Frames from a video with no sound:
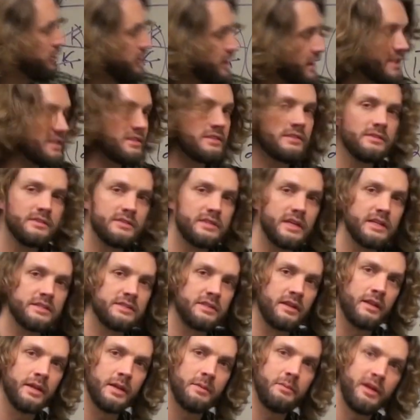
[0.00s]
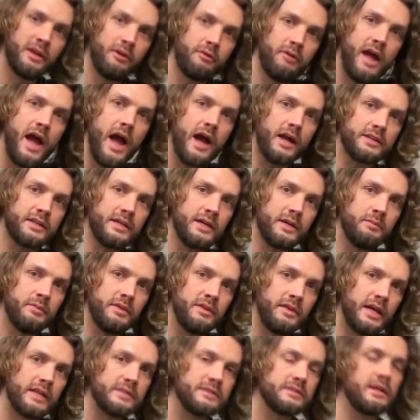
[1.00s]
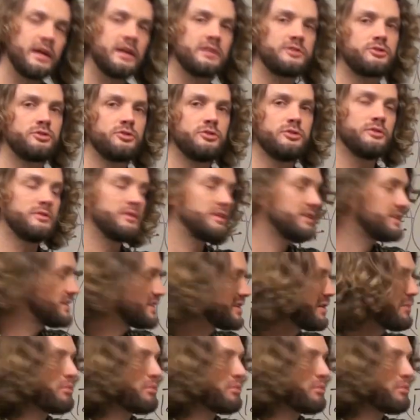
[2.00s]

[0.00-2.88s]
this and say it's the limiting reactant, but that's not true. This is a